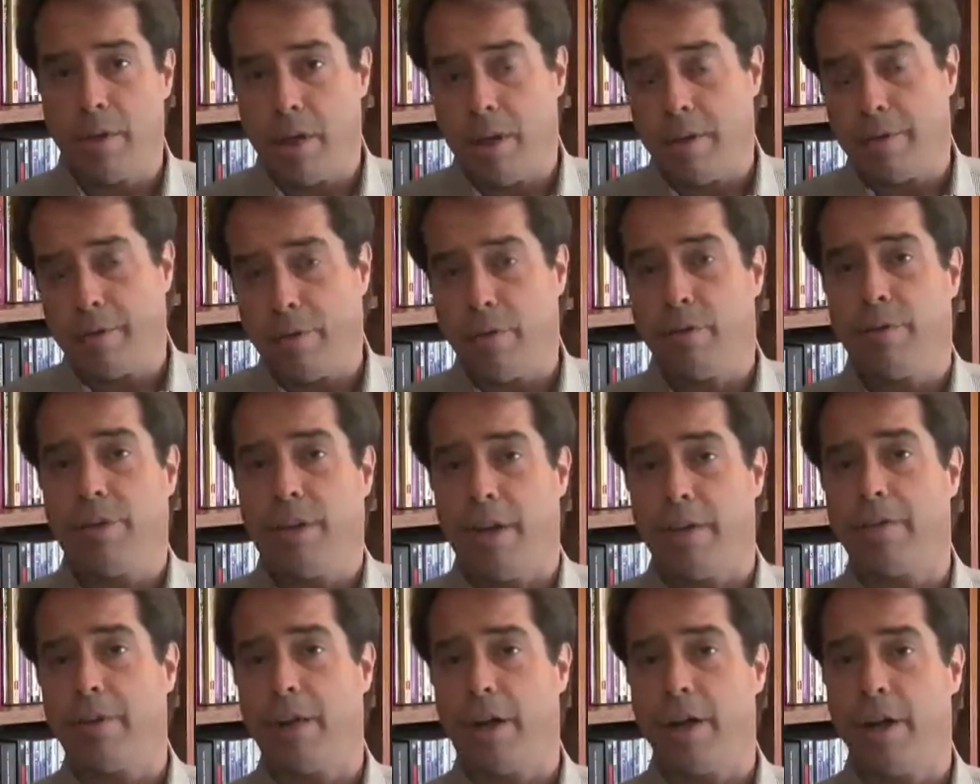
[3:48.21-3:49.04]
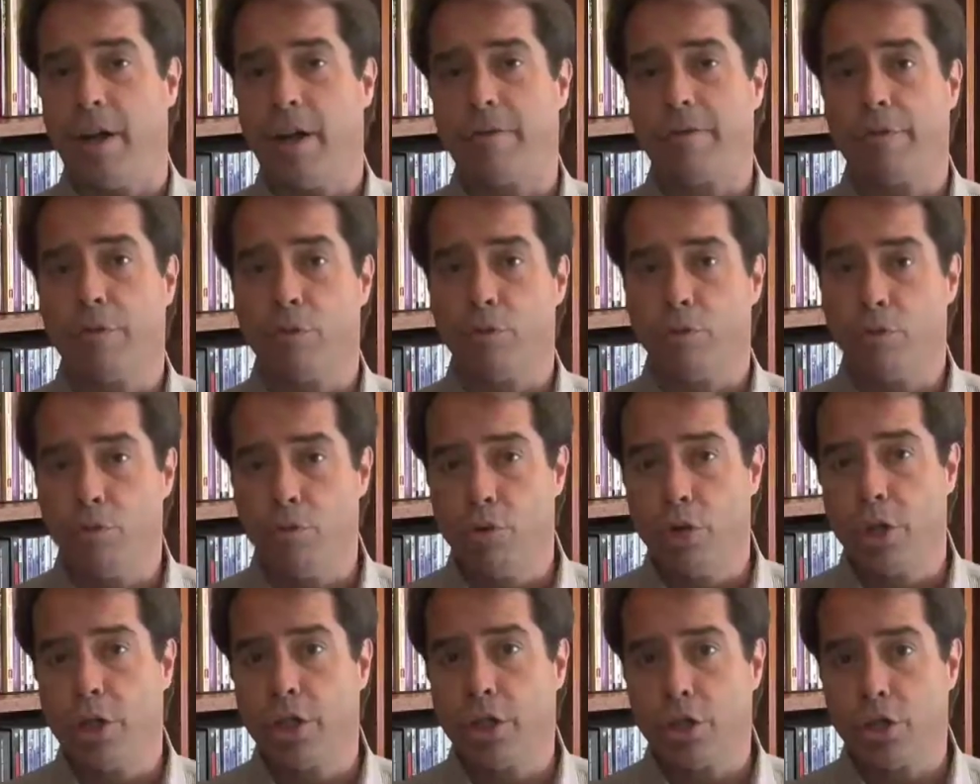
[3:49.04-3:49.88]
if you've given enough
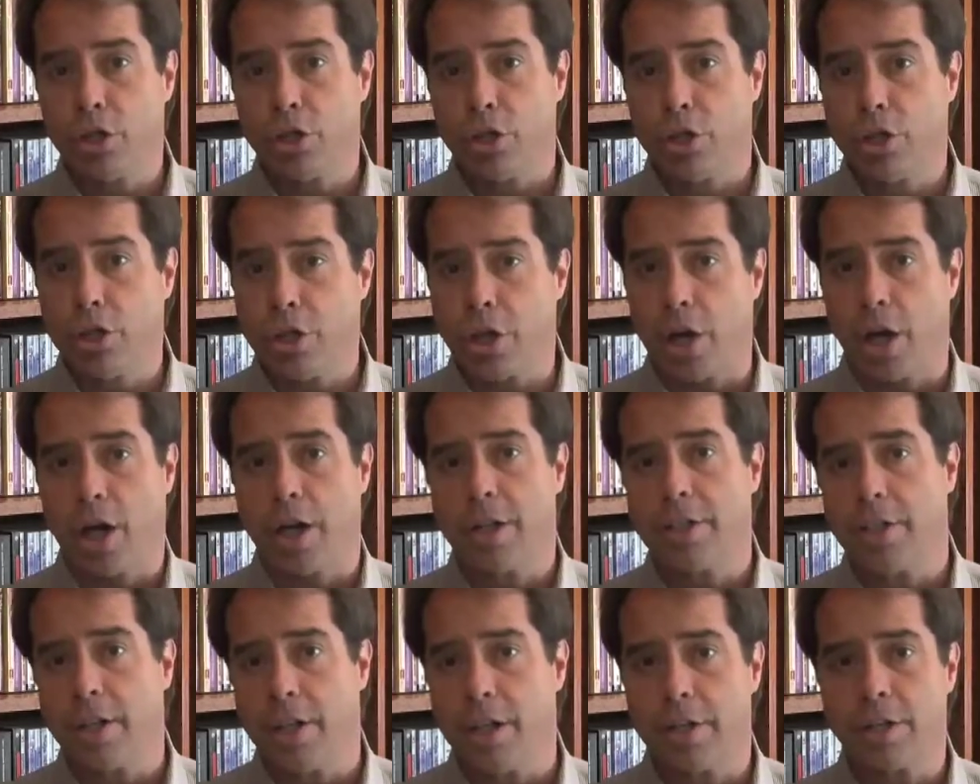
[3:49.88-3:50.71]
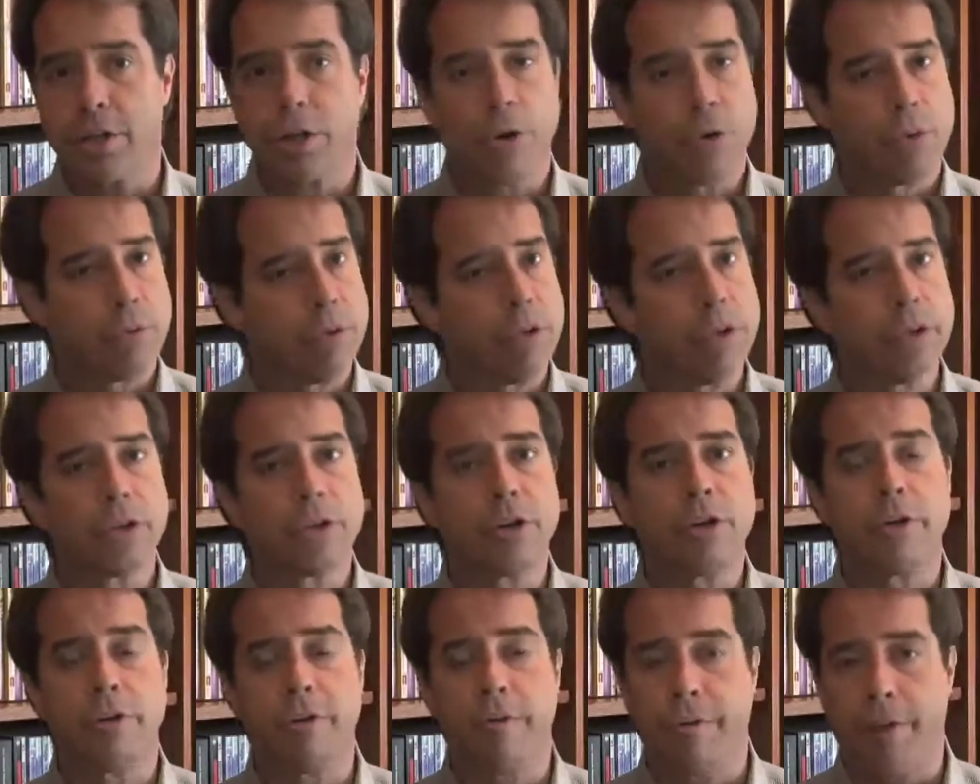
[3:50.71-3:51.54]
real good content, real
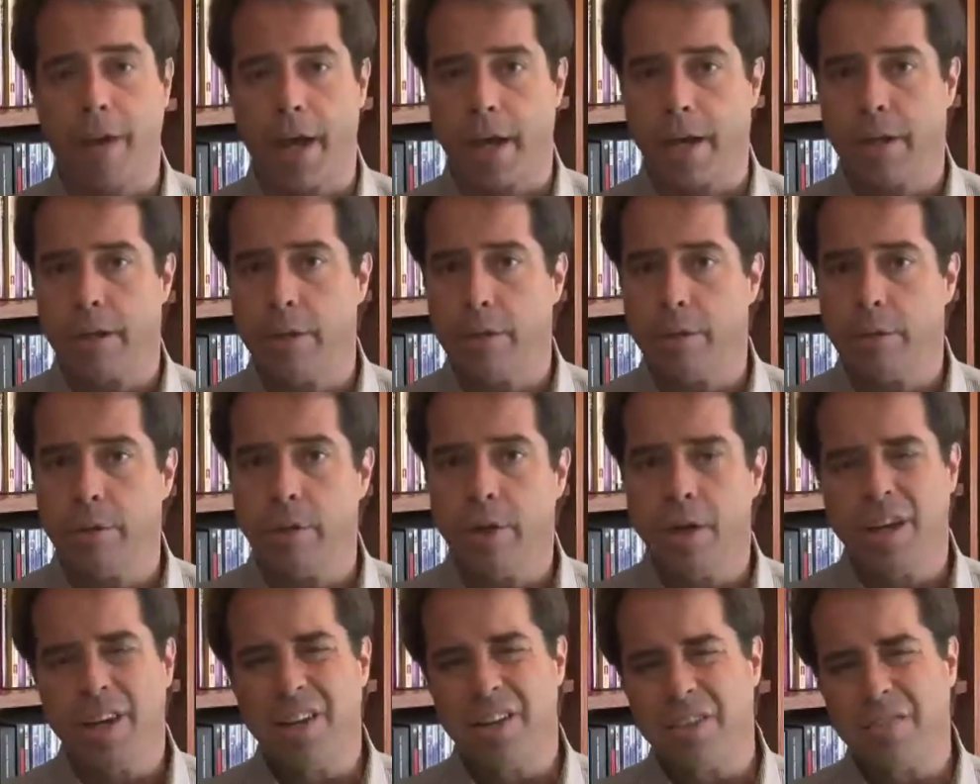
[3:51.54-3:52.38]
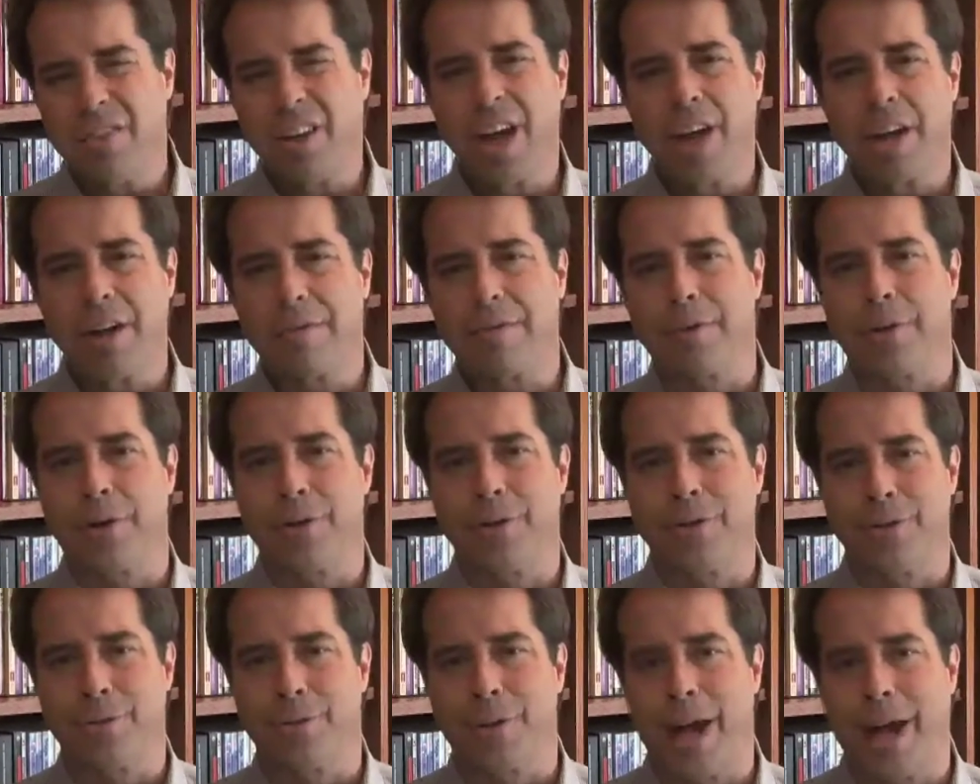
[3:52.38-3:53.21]
good value, you've kind of
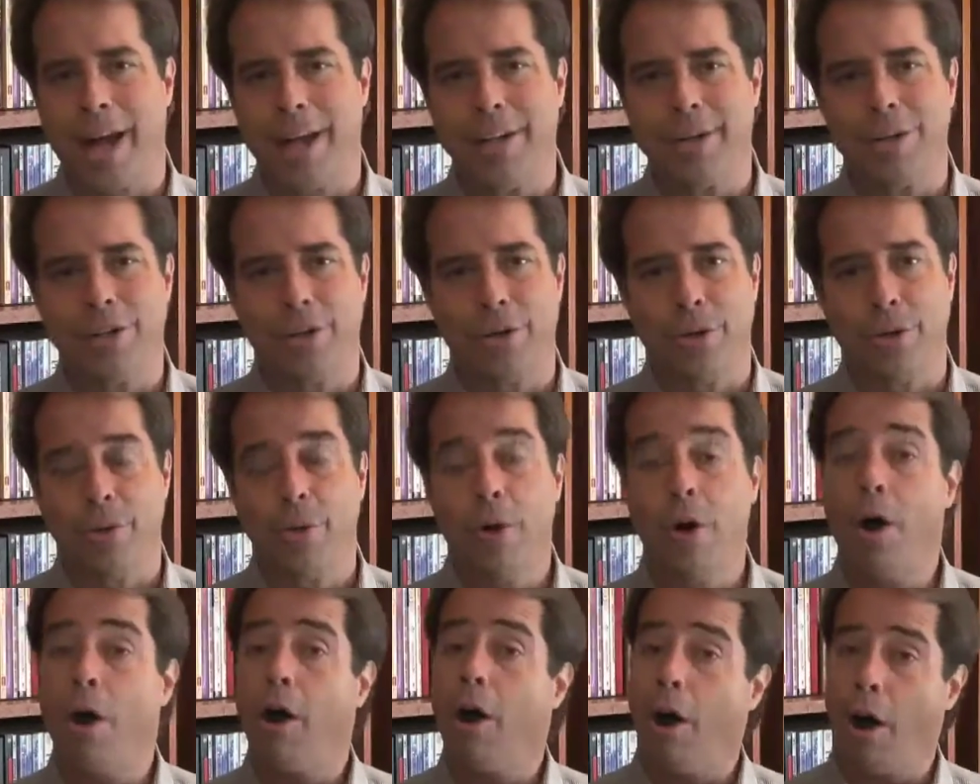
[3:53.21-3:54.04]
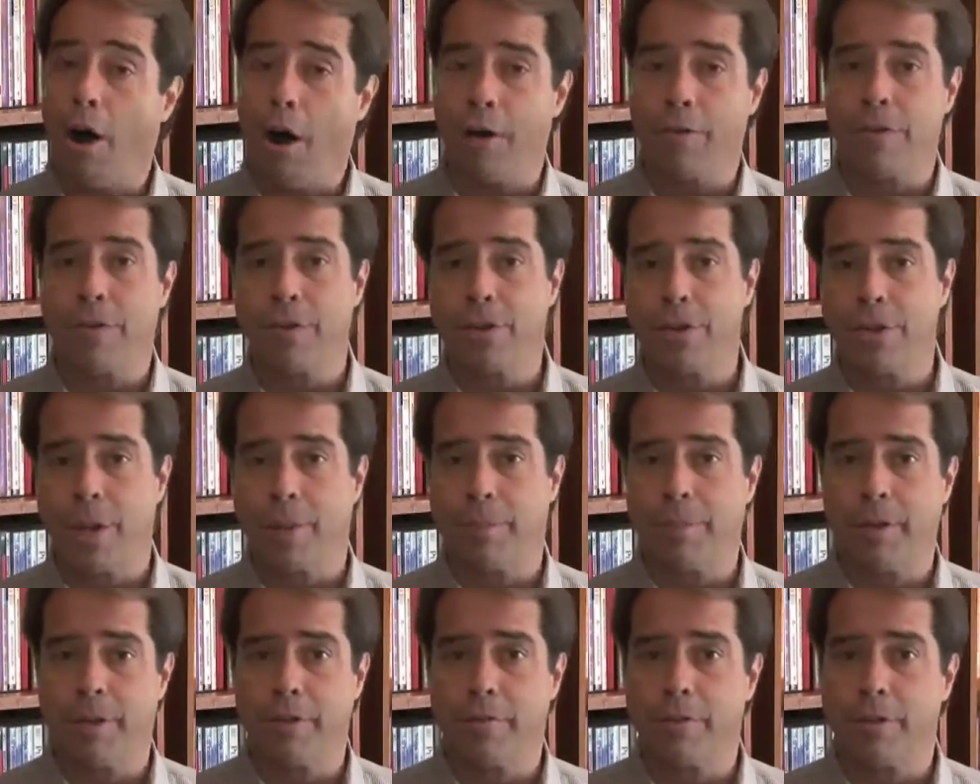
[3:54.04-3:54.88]
earned the right to offer
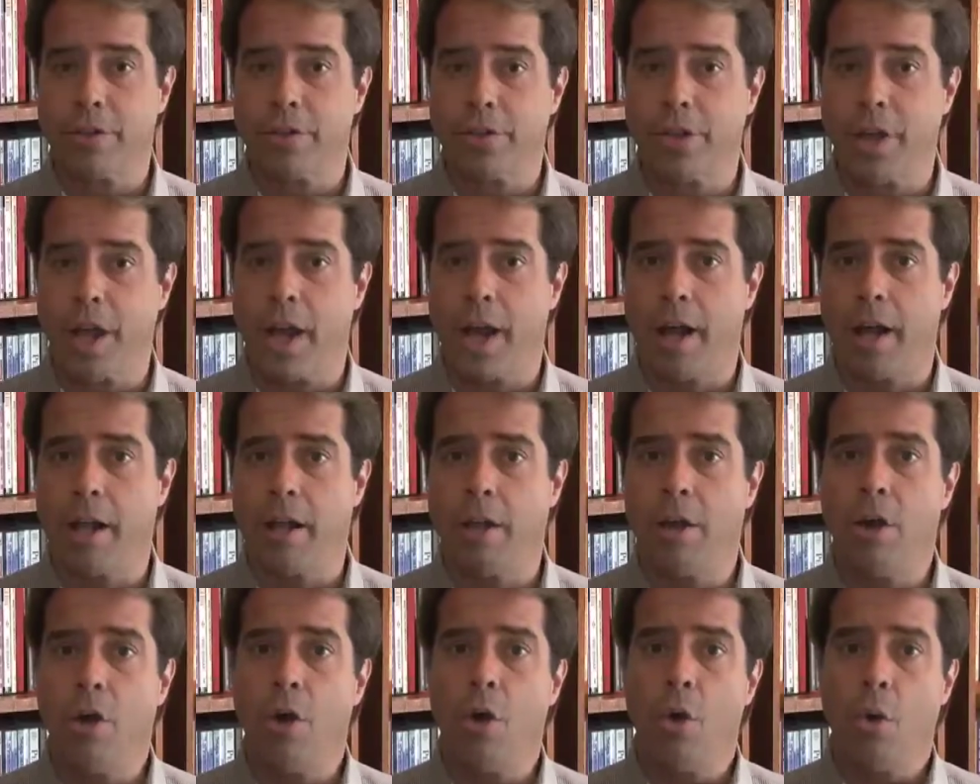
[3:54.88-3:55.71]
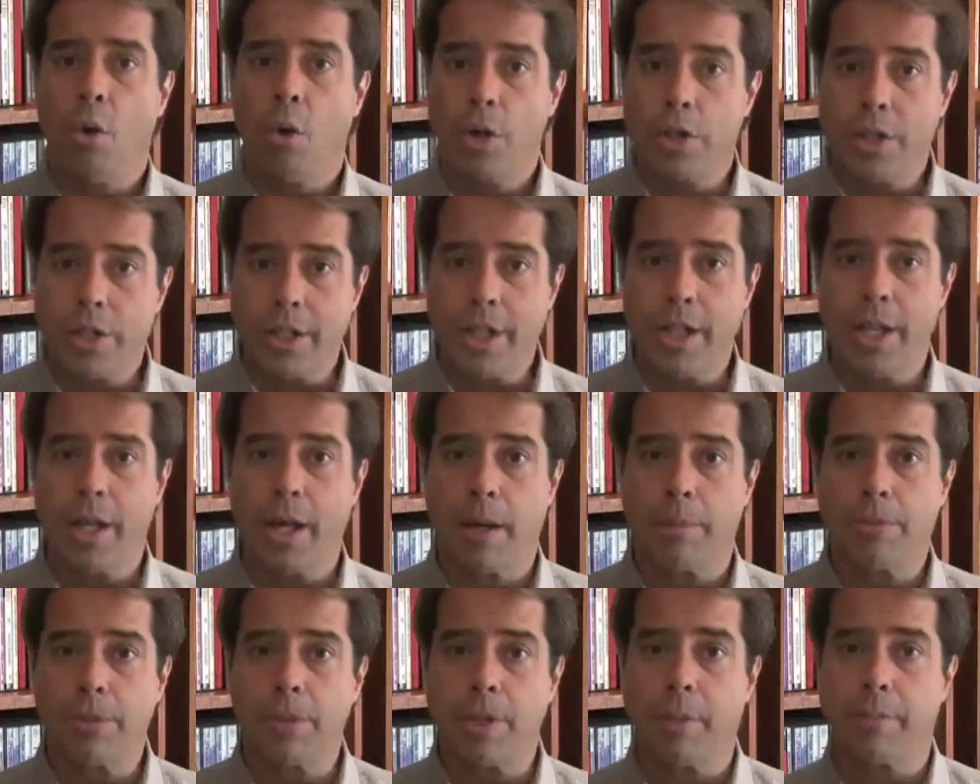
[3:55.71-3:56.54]
something for sale or tee
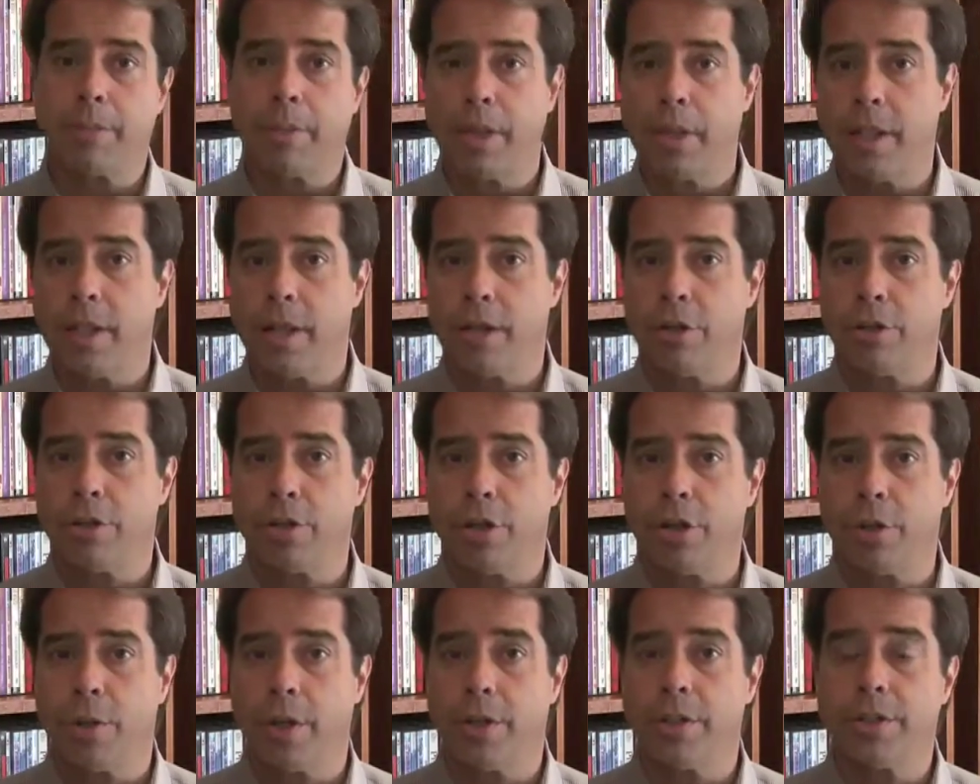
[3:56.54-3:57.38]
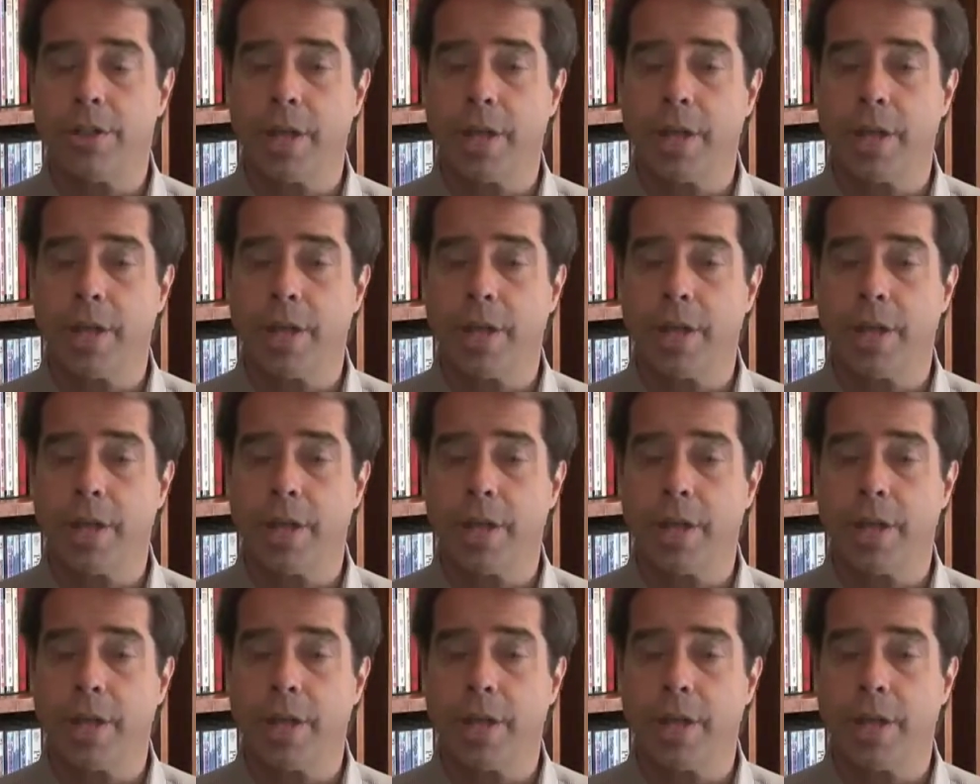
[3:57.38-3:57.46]
up something that you're doing.